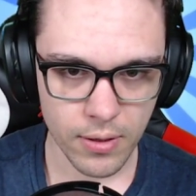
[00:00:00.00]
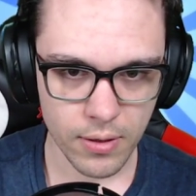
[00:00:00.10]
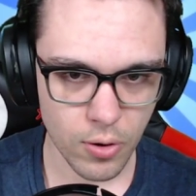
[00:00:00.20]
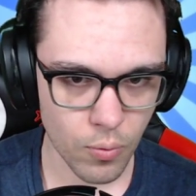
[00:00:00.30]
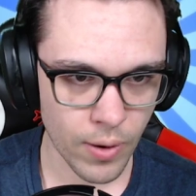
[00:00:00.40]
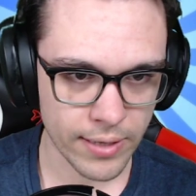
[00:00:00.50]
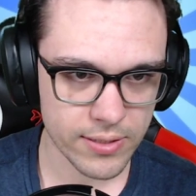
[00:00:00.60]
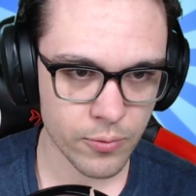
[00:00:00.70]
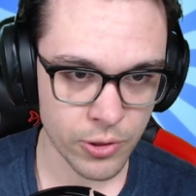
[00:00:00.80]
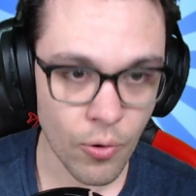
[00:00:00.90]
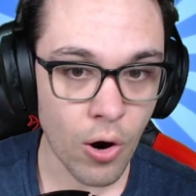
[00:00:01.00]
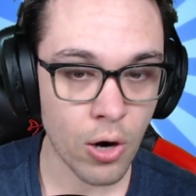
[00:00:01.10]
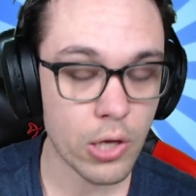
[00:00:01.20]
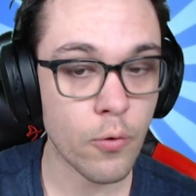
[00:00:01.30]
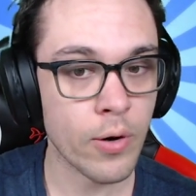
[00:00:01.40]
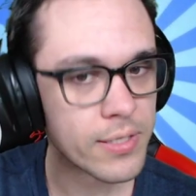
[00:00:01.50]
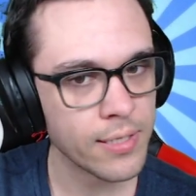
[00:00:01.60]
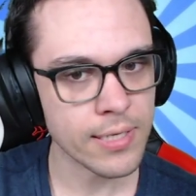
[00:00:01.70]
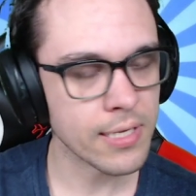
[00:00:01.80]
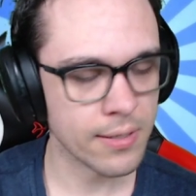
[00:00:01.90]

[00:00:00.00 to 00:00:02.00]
quest where you are going to need